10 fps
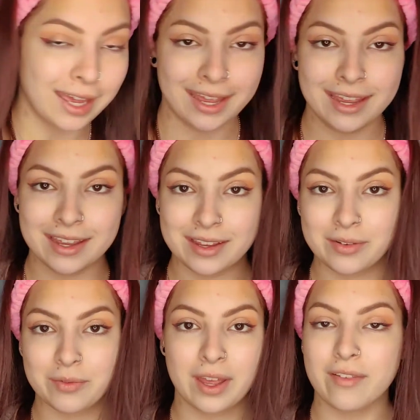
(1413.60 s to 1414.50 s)
Okay,
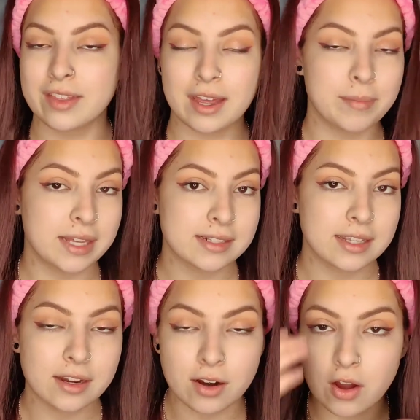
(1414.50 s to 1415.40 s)
we have that
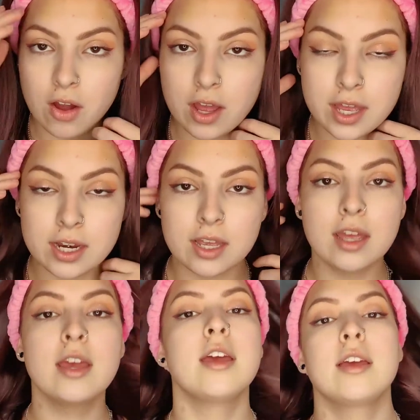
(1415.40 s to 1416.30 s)
mascara on.
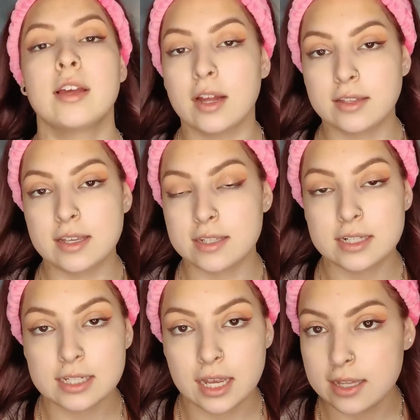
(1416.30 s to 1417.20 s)
Got these
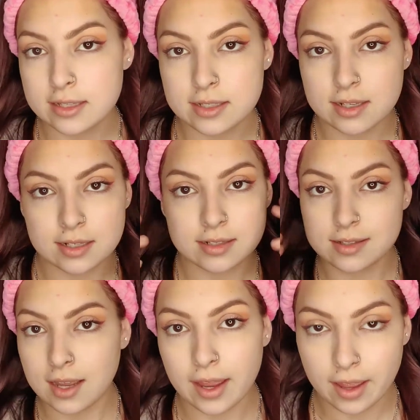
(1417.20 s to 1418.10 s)
intense
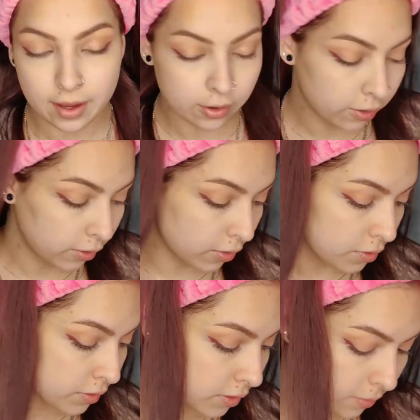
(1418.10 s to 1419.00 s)
sky-high
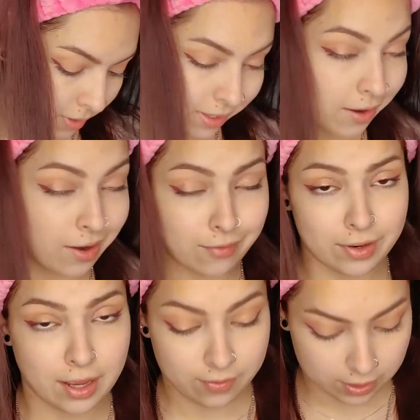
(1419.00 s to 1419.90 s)
curls without
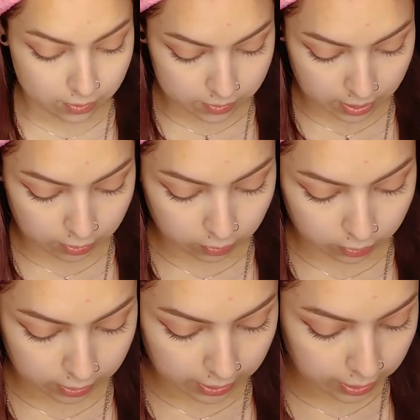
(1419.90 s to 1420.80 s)
even having to use a
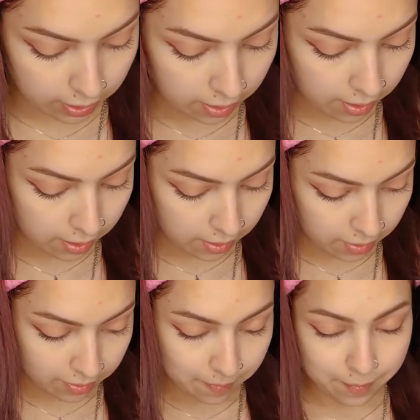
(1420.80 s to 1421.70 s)
curling
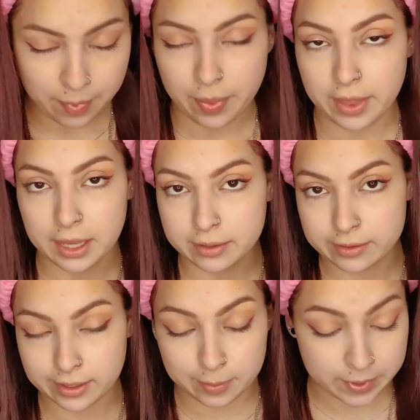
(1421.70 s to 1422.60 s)

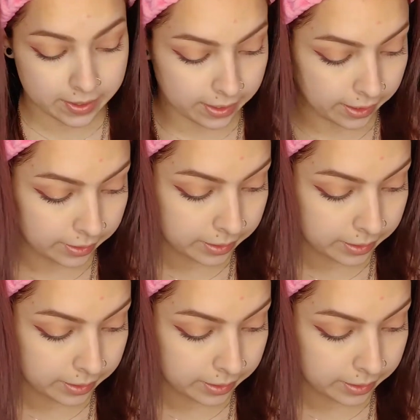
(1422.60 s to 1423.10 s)
clampy thing.